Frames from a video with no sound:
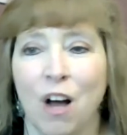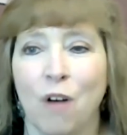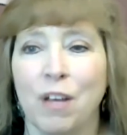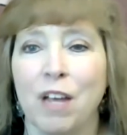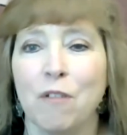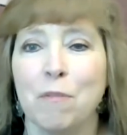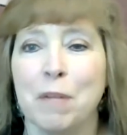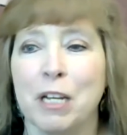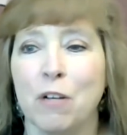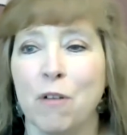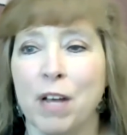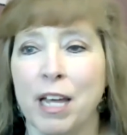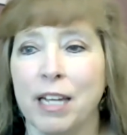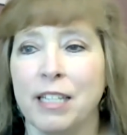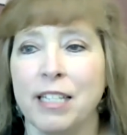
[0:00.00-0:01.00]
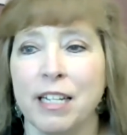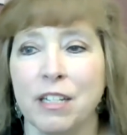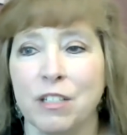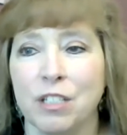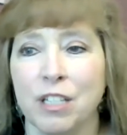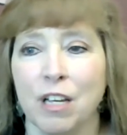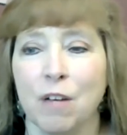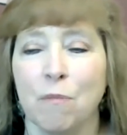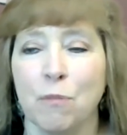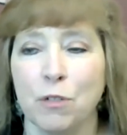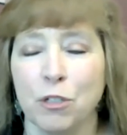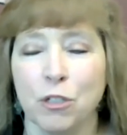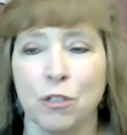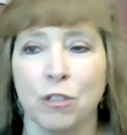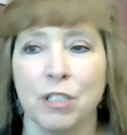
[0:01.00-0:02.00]
Okay, everybody, go ahead and
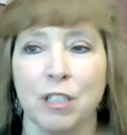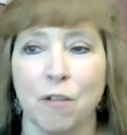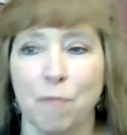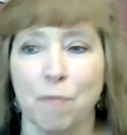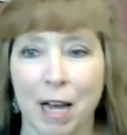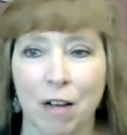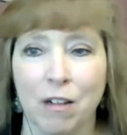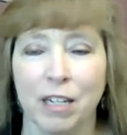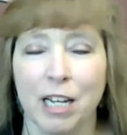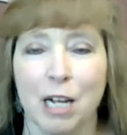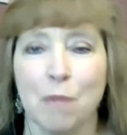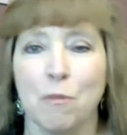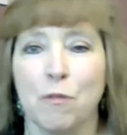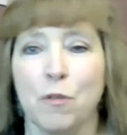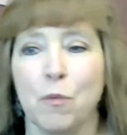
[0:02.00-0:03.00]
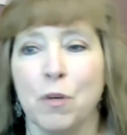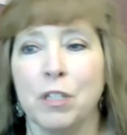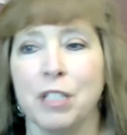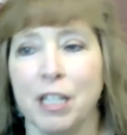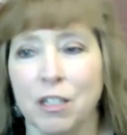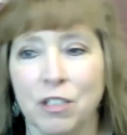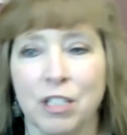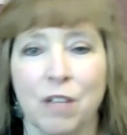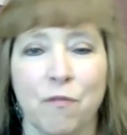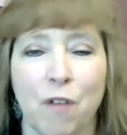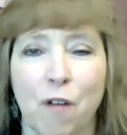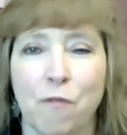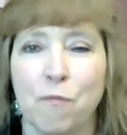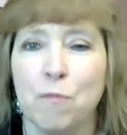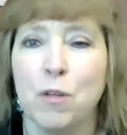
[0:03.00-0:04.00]
put yourself back on camera if you would, take yourself
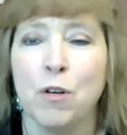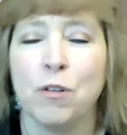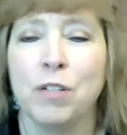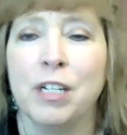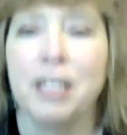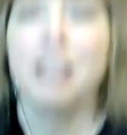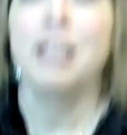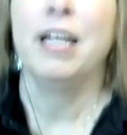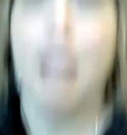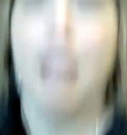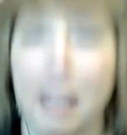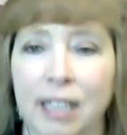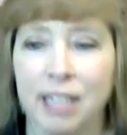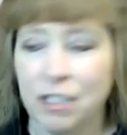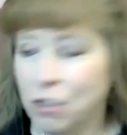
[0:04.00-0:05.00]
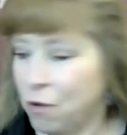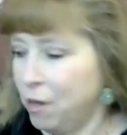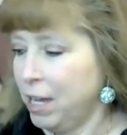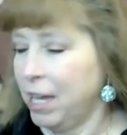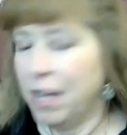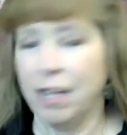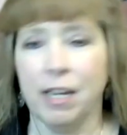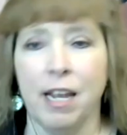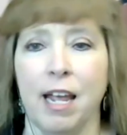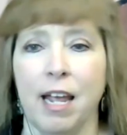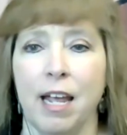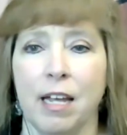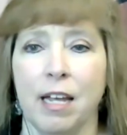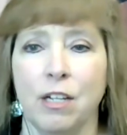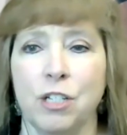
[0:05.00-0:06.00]
off mute, and let's go ahead
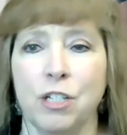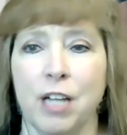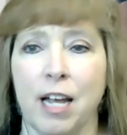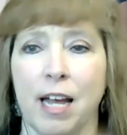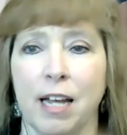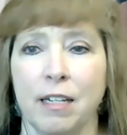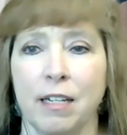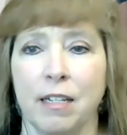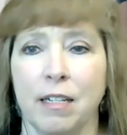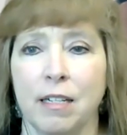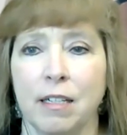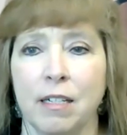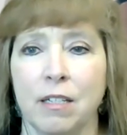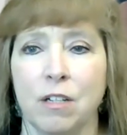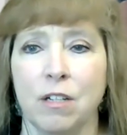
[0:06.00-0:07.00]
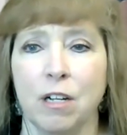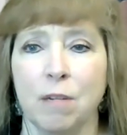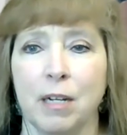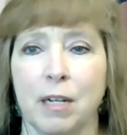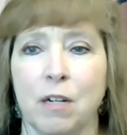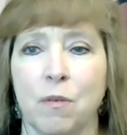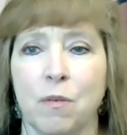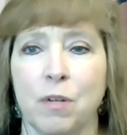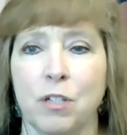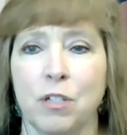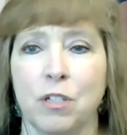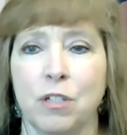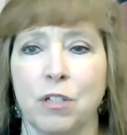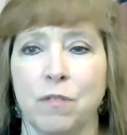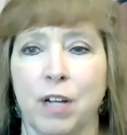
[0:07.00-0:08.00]
and chat. Let's talk about any
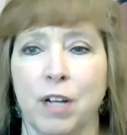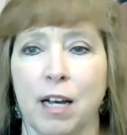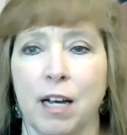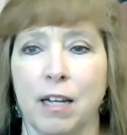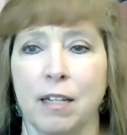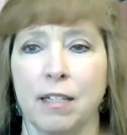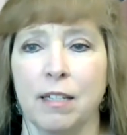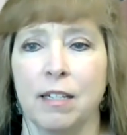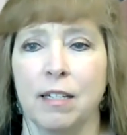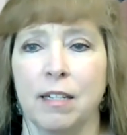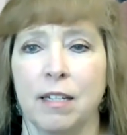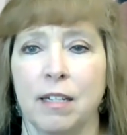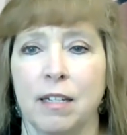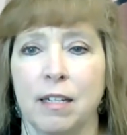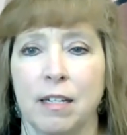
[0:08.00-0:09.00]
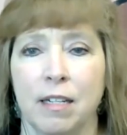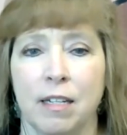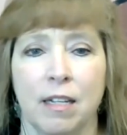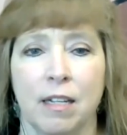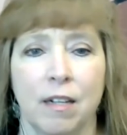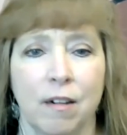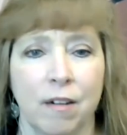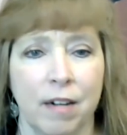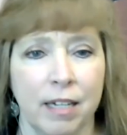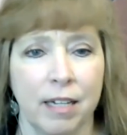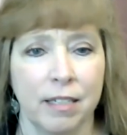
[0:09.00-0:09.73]
questions you've got. All right,